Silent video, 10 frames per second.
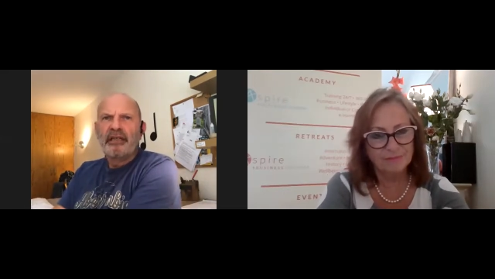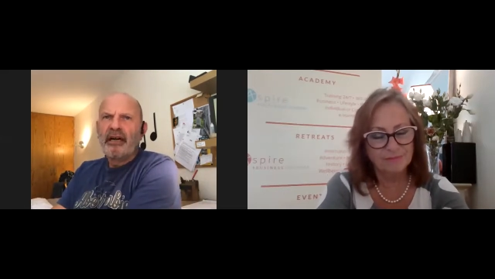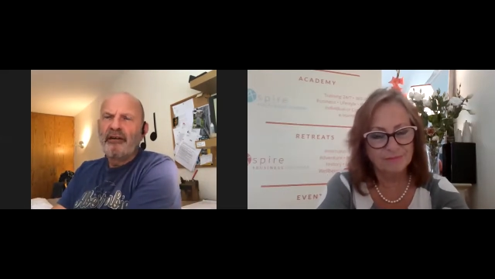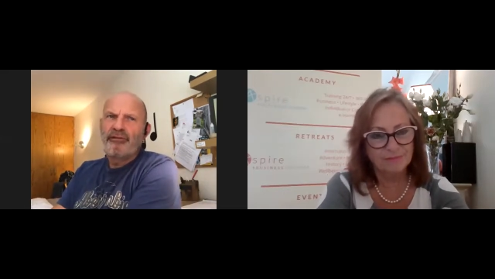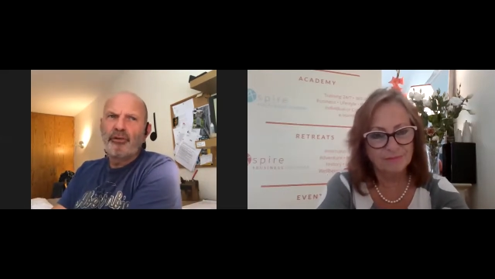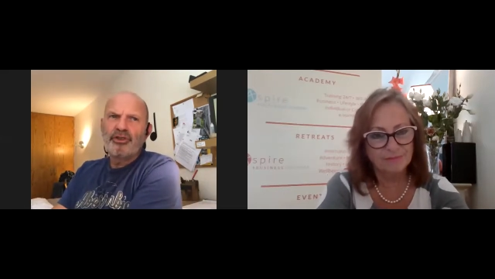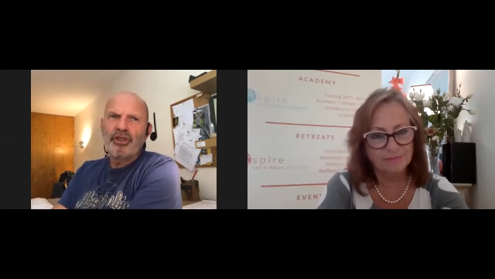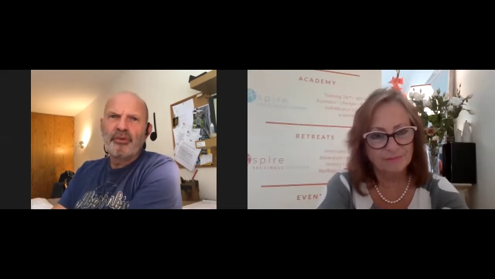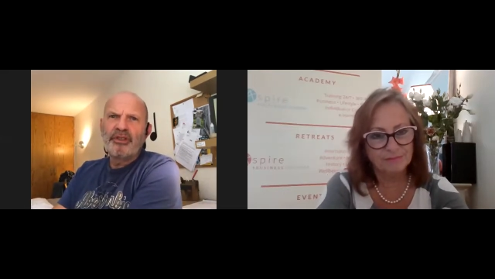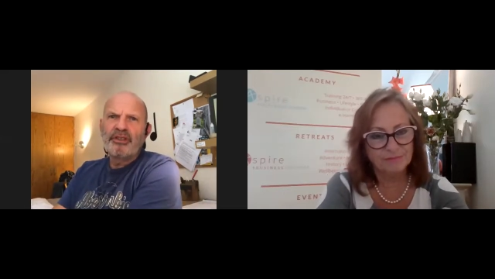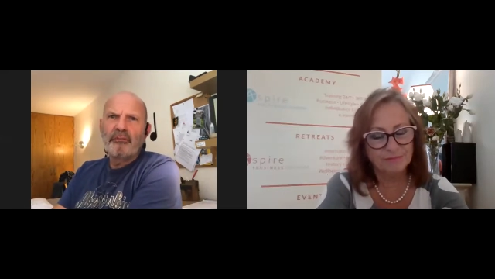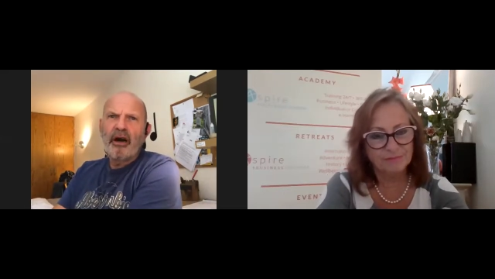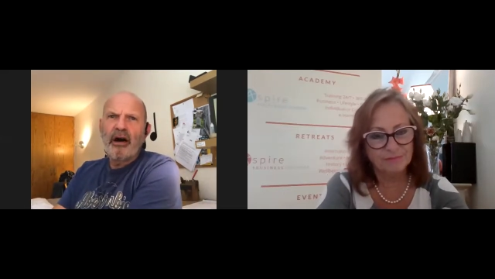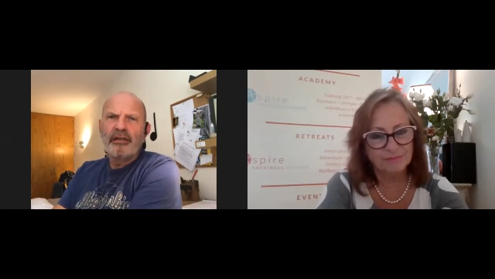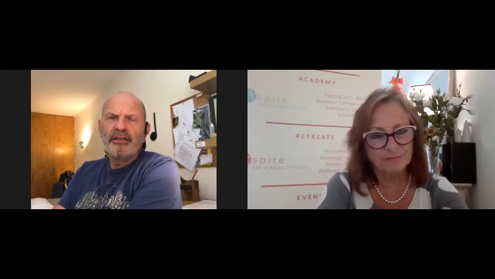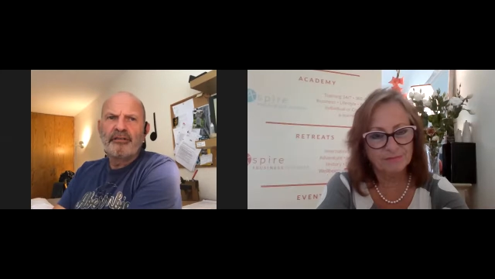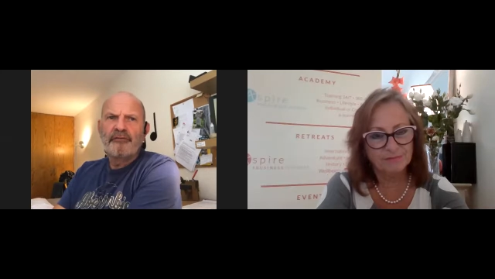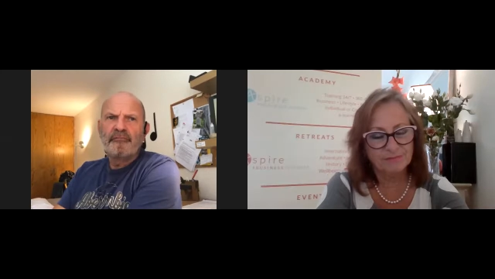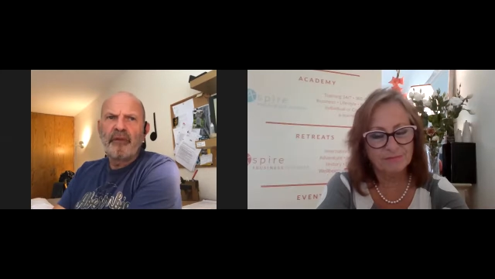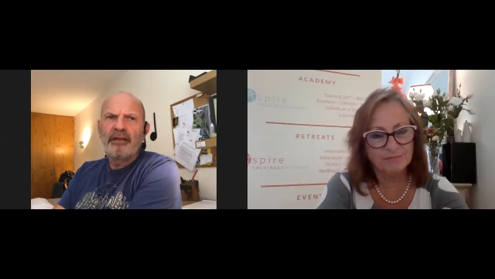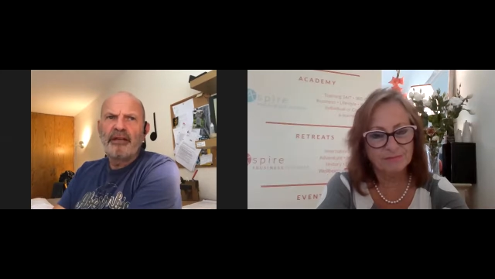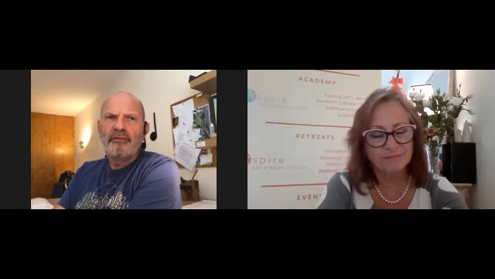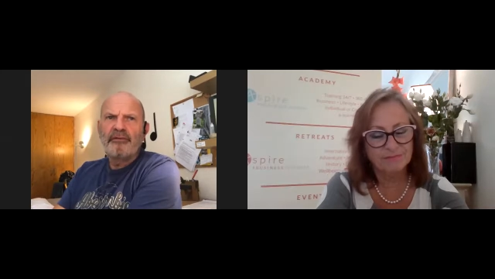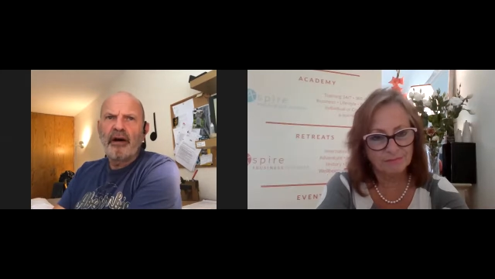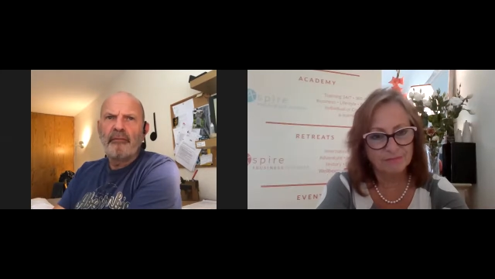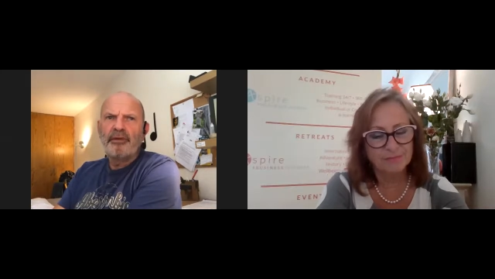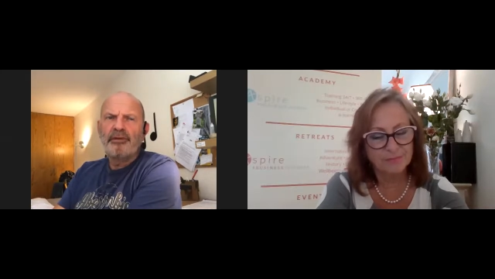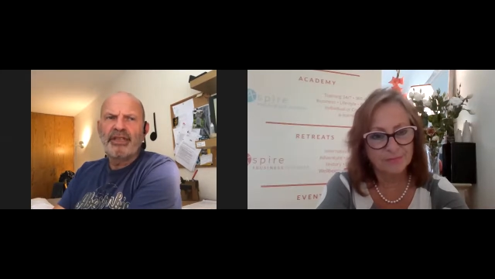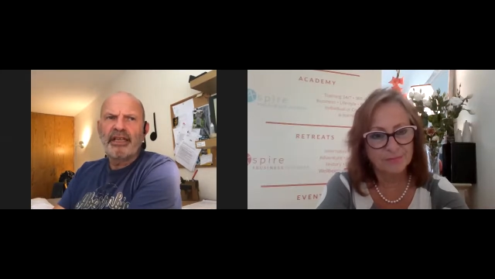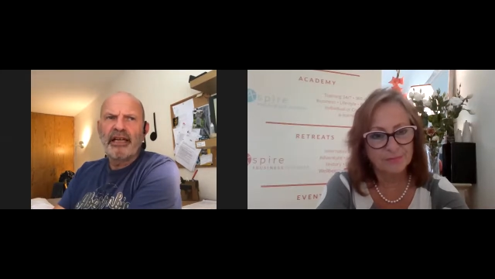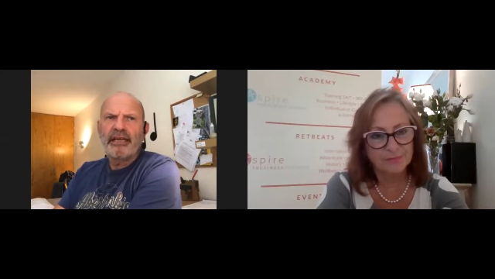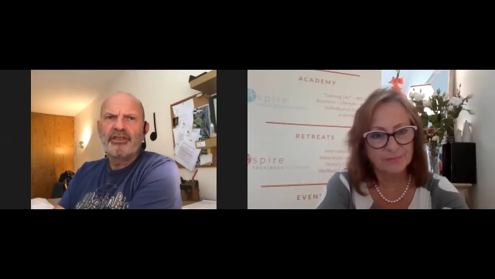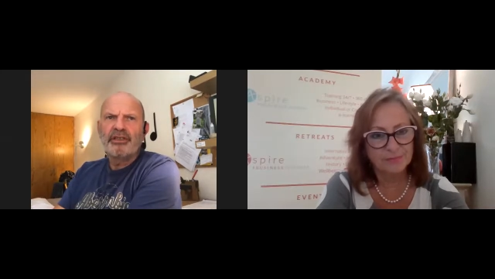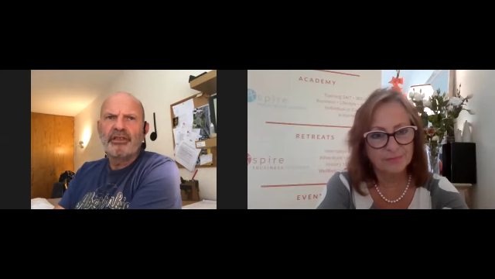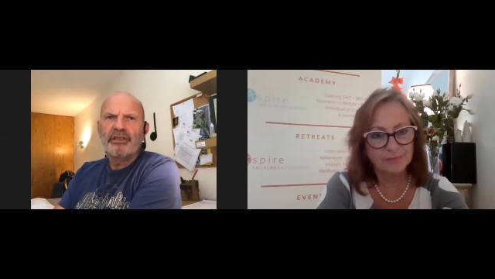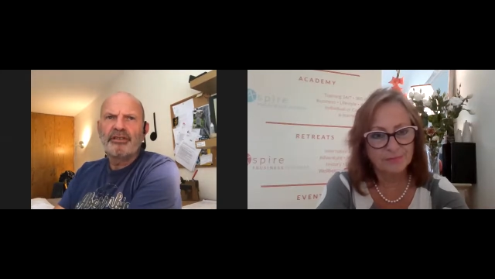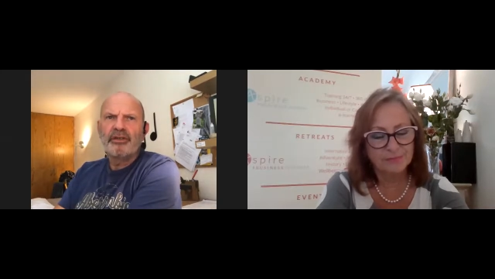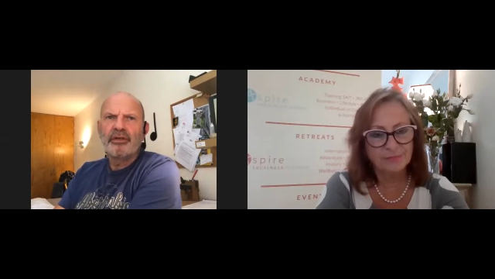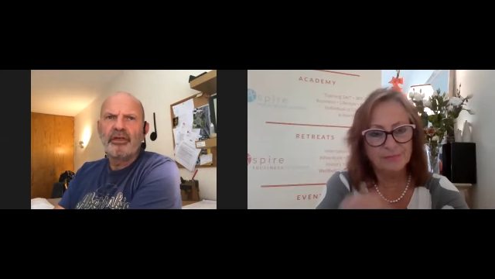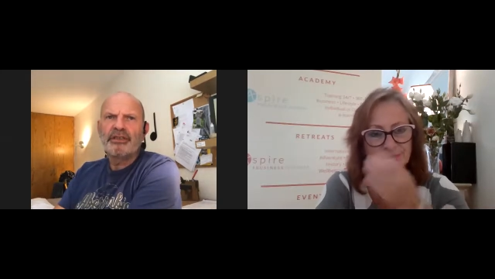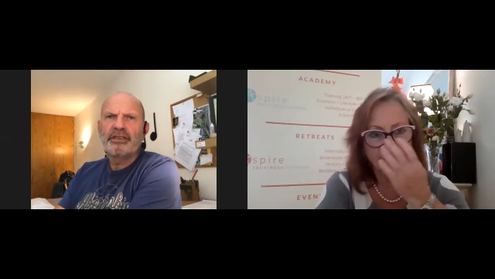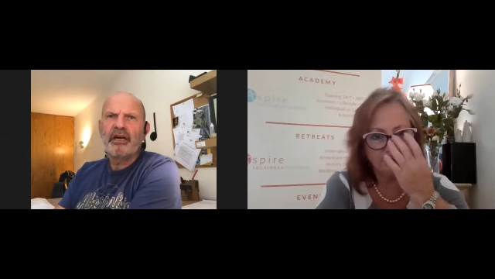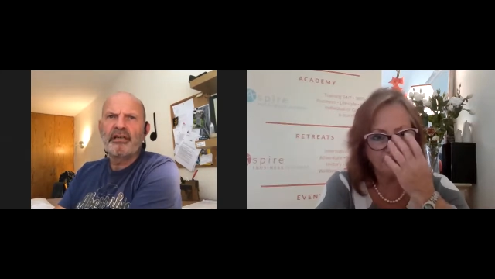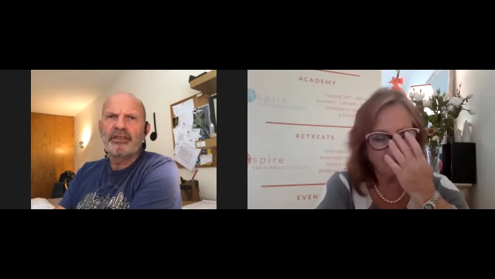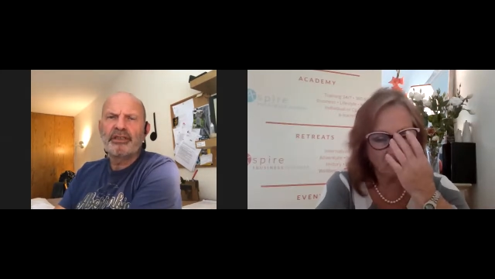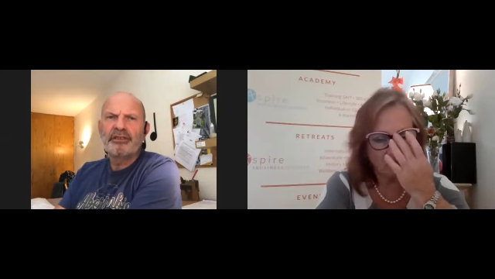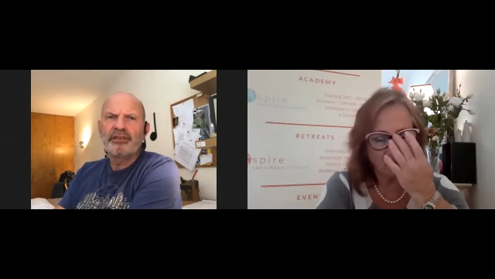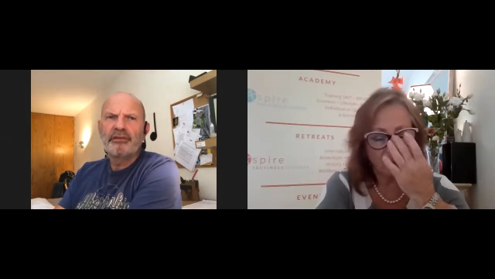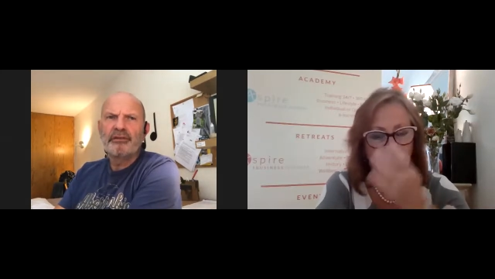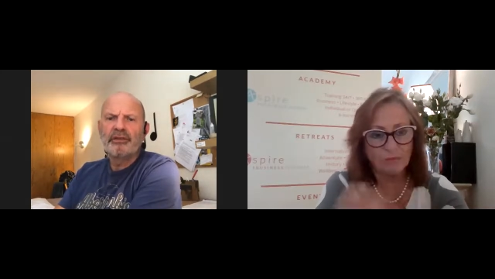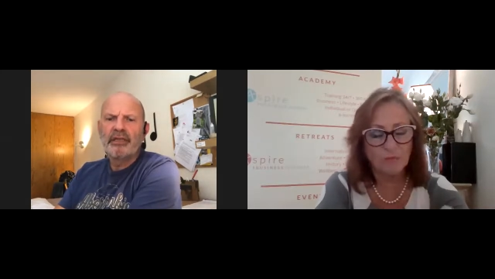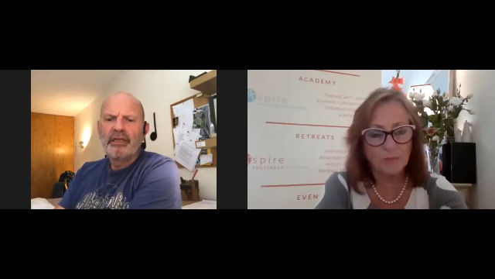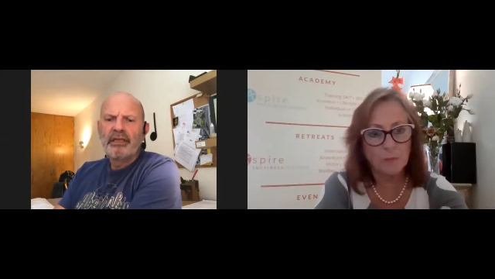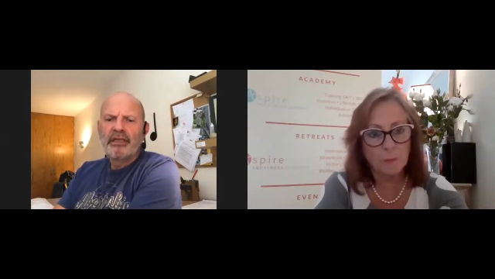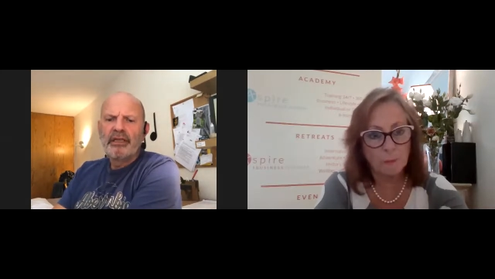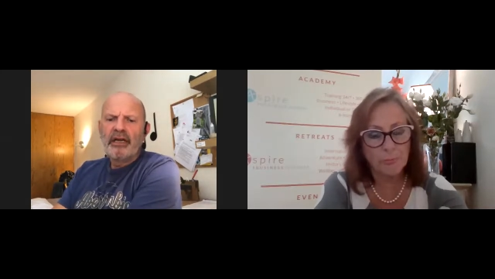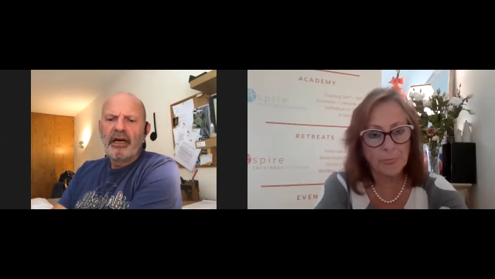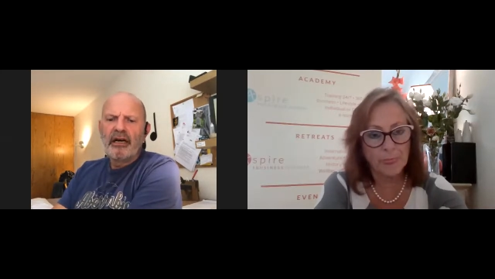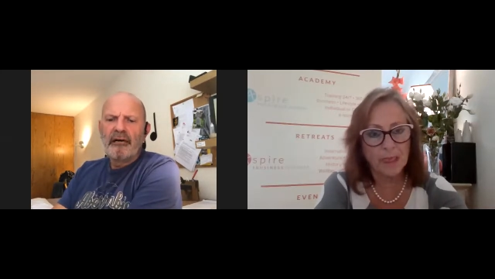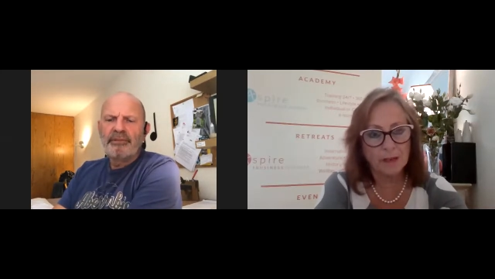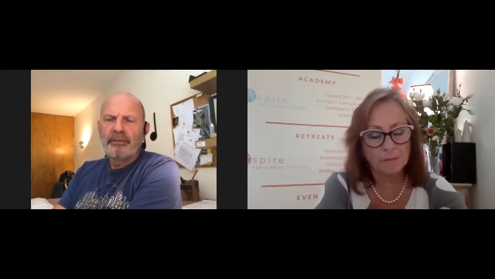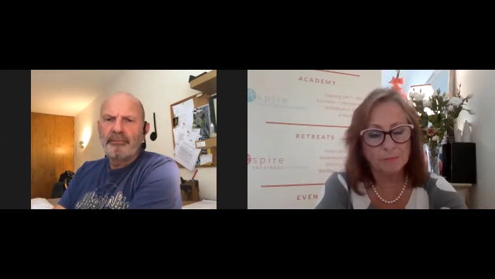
Speaker 1: unfortunately, with the demise of many of our music legends who are mm-hmm. starting mm-hmm. to um, to